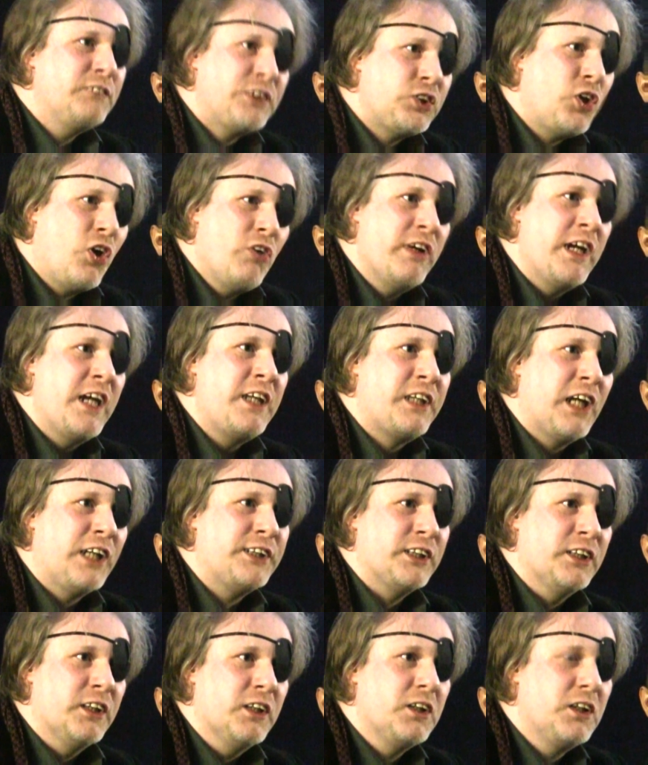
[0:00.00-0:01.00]
I'm sorry, it
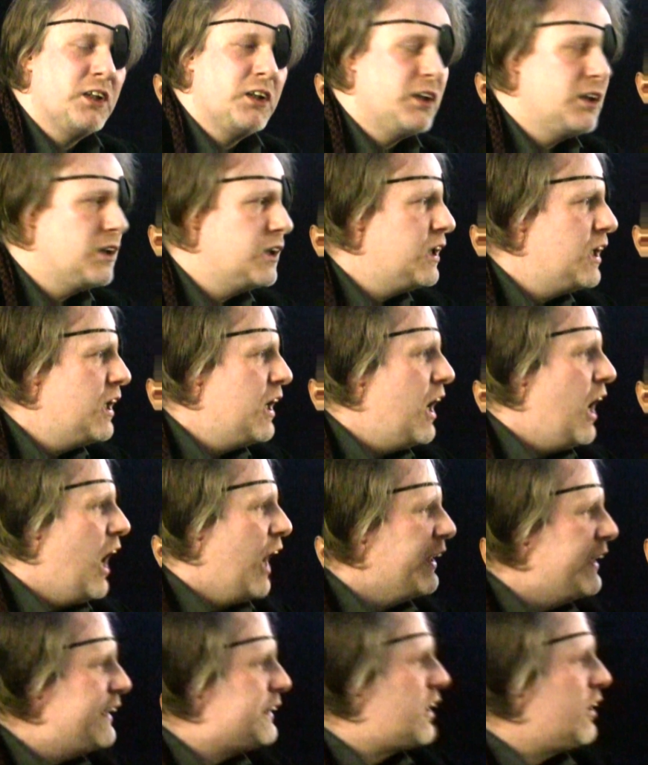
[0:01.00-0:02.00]
doesn't.
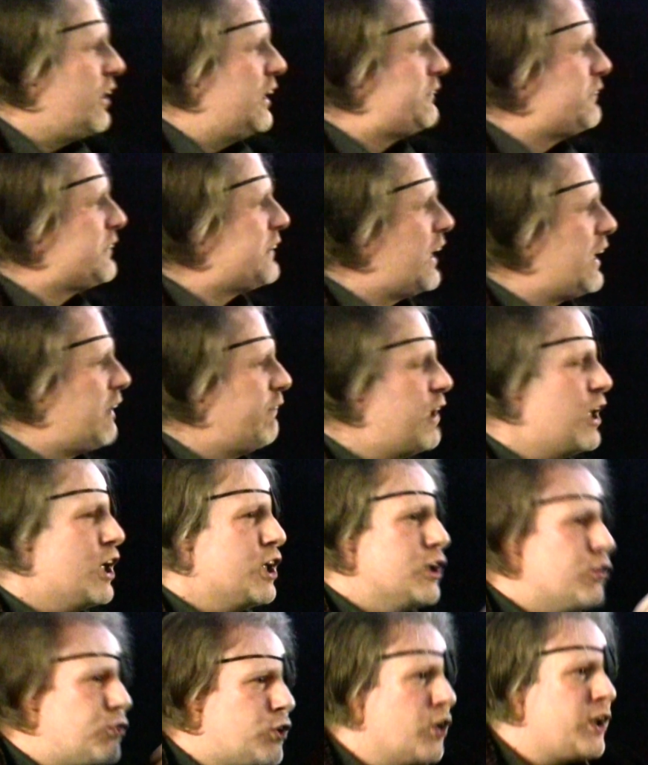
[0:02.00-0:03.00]
And these guys were saying to me,
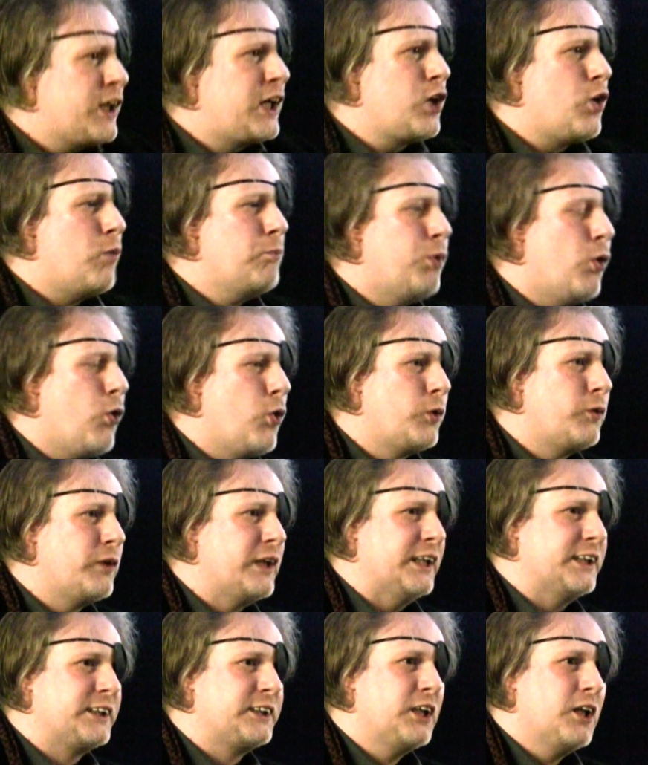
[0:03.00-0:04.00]
you've got to get on board
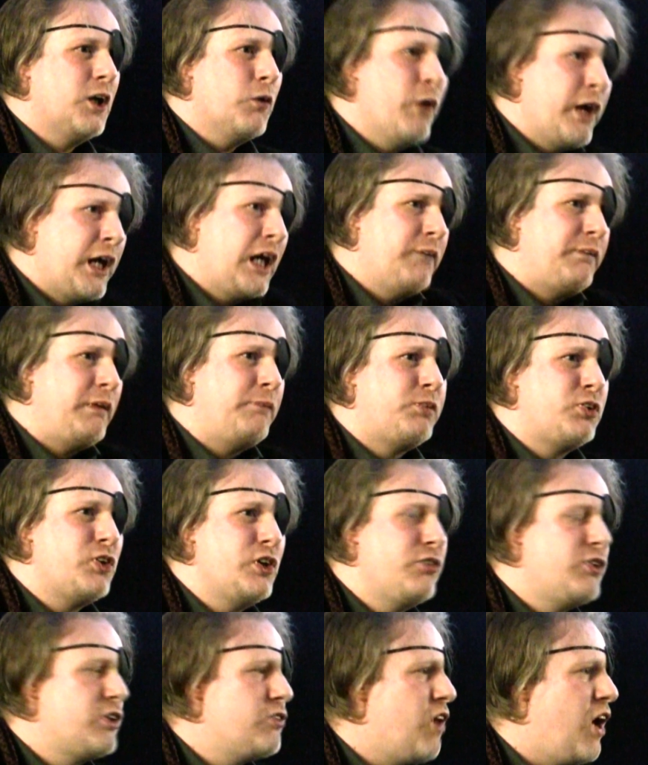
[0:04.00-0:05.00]
with this. We're going to be
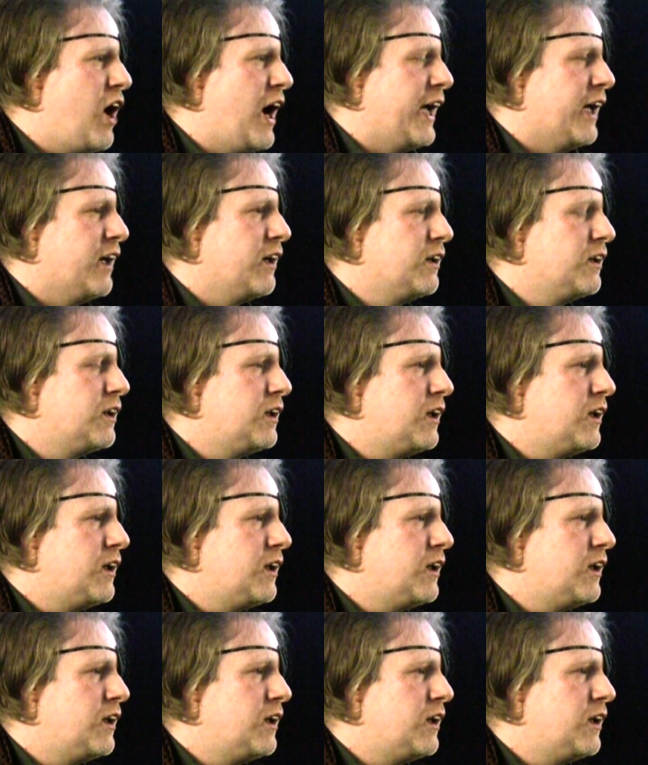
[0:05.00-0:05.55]
proven right.